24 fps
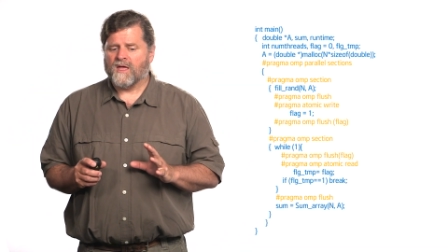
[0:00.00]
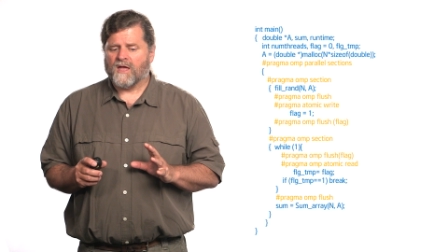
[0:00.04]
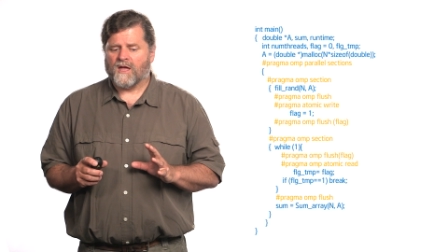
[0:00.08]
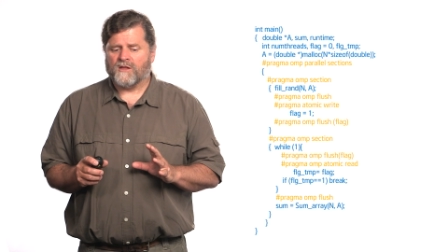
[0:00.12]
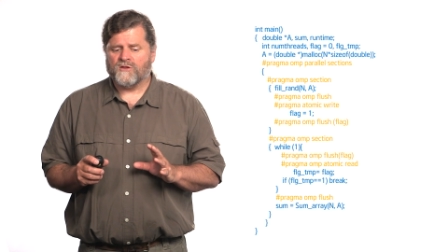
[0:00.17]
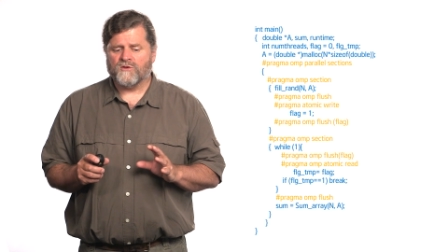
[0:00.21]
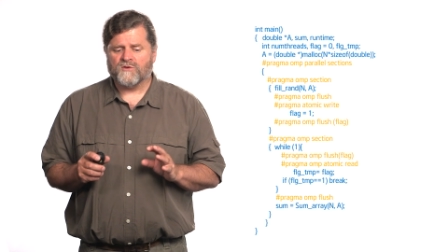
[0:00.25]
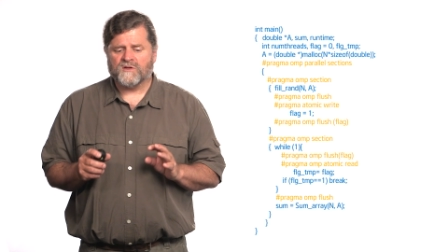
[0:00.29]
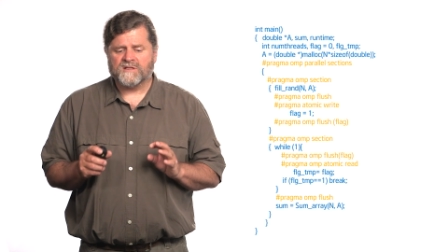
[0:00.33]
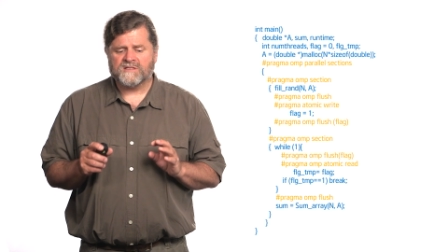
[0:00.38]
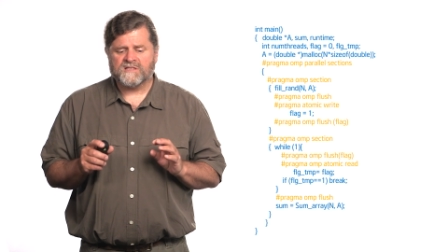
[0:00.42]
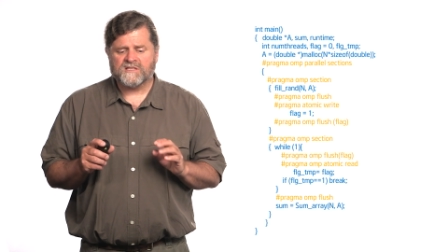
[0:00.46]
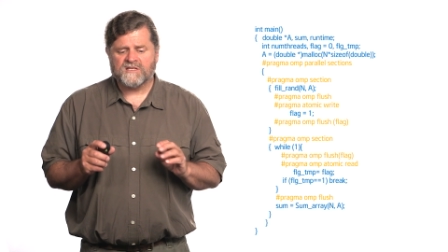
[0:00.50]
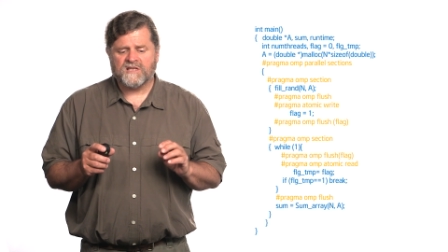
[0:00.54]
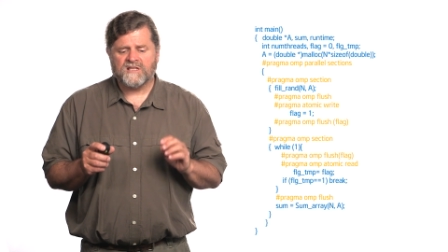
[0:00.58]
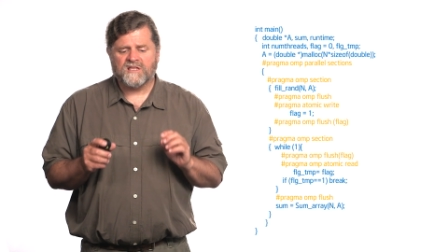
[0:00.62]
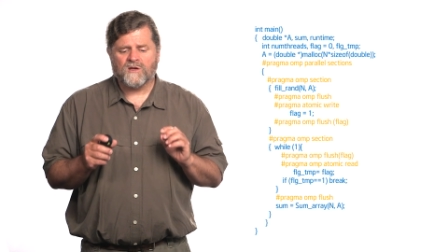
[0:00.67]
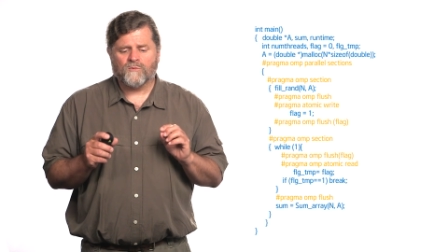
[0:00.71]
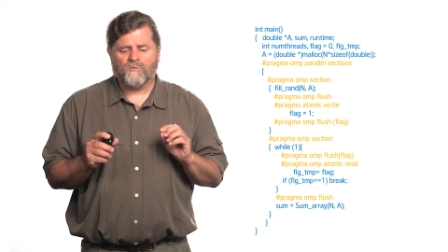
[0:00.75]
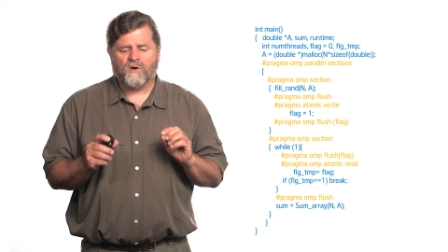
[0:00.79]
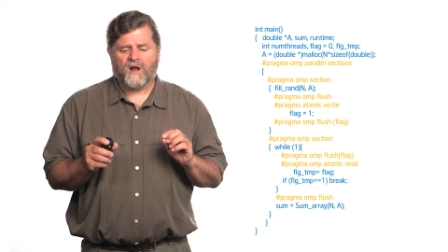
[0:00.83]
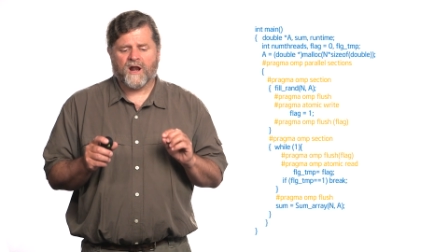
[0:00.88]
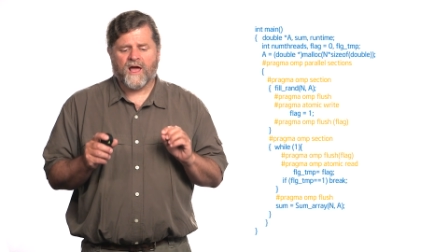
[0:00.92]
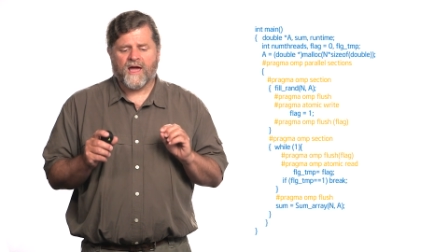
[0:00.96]
And you can see
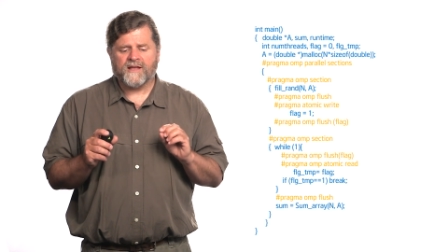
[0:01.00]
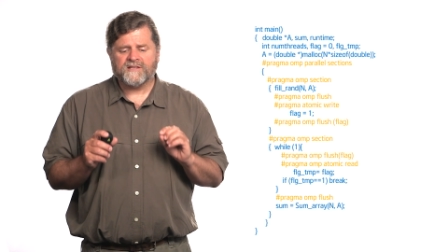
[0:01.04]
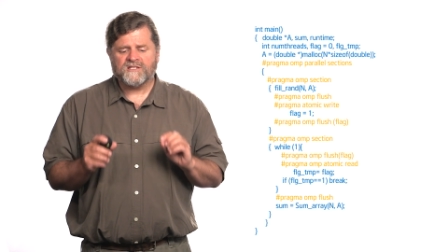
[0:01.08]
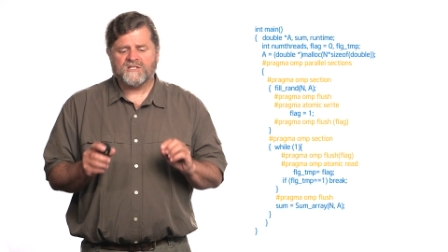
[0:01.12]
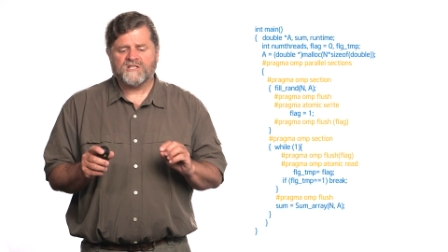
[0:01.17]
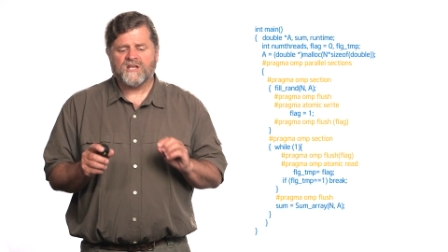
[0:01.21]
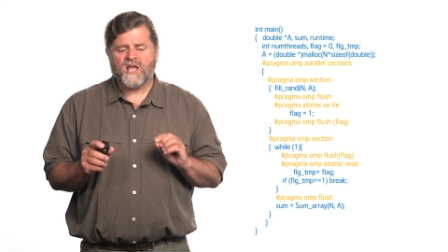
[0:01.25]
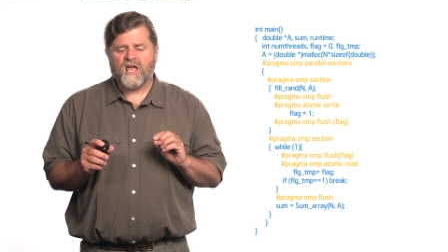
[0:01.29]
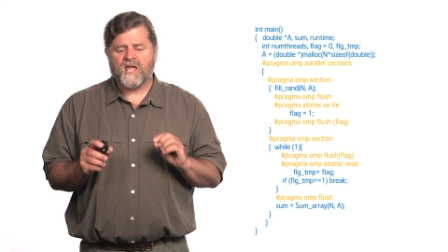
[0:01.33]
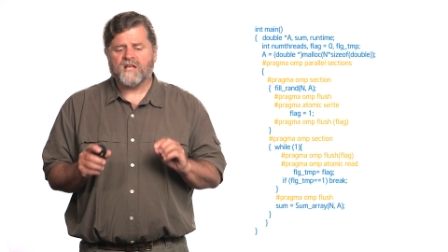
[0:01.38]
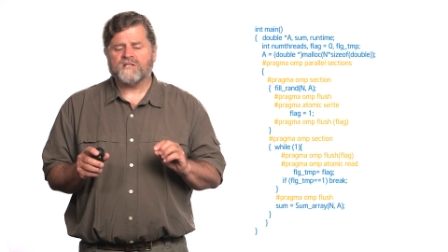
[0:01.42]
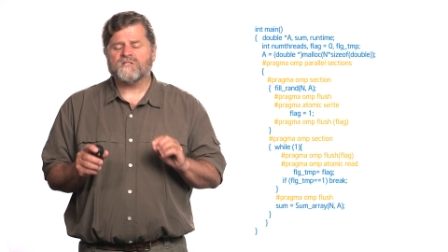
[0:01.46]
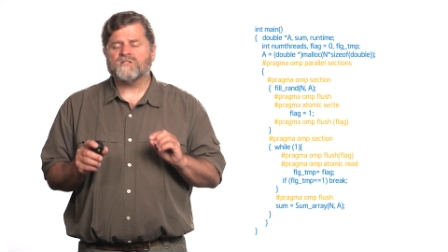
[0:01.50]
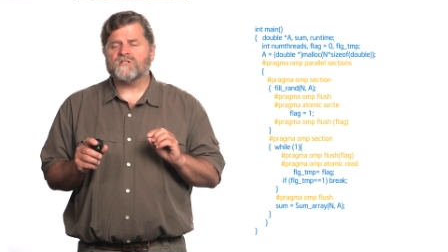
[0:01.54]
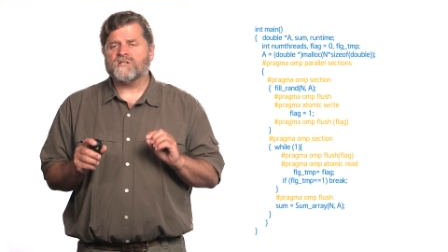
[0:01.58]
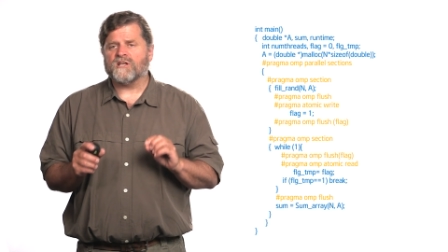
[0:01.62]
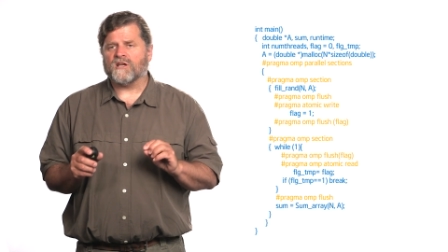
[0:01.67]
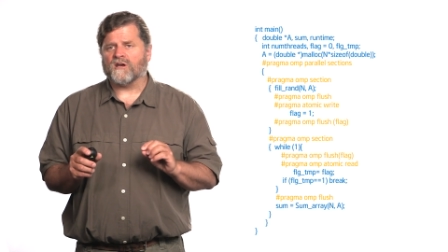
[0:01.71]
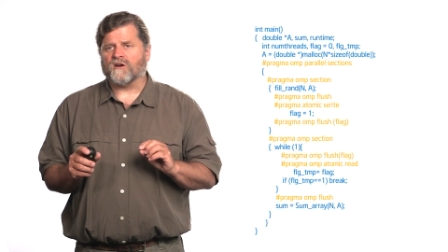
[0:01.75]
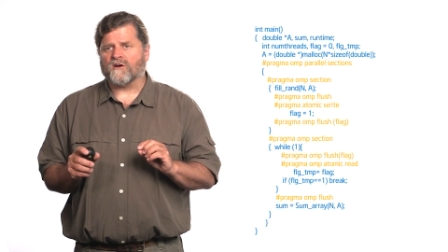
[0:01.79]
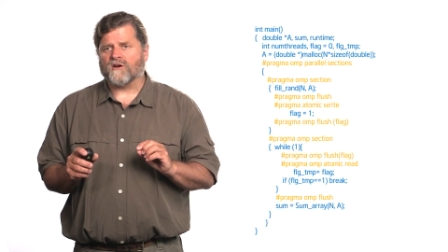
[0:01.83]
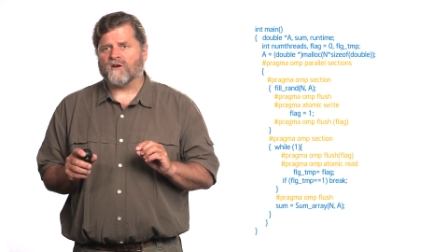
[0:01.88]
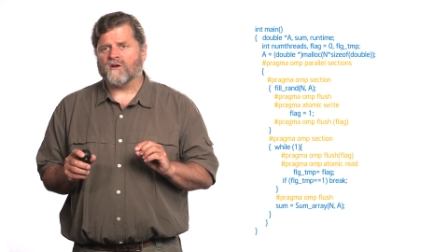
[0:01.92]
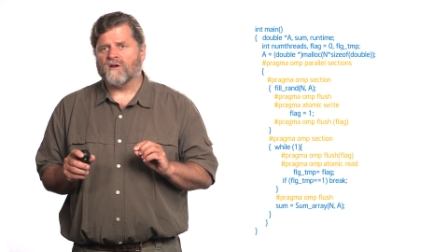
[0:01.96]
that what I changed
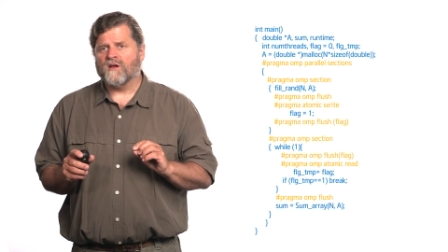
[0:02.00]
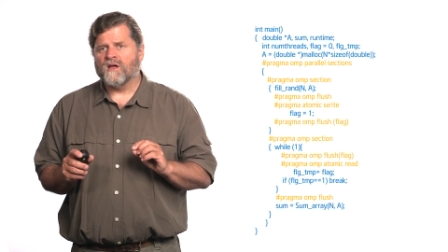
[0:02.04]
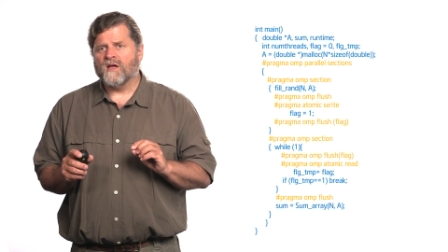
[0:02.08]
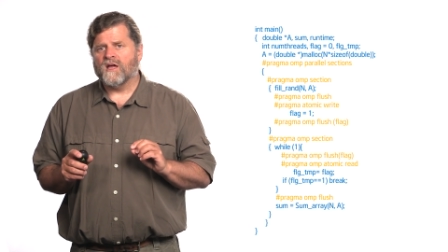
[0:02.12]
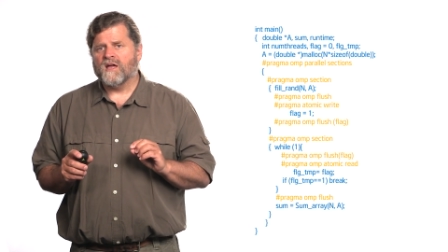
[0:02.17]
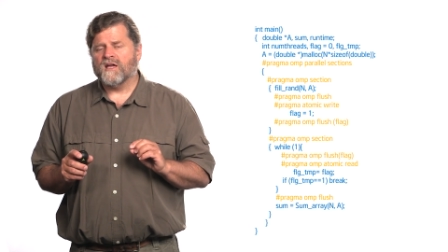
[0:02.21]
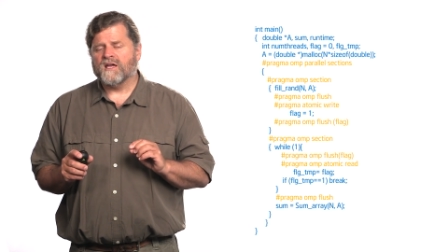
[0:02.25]
here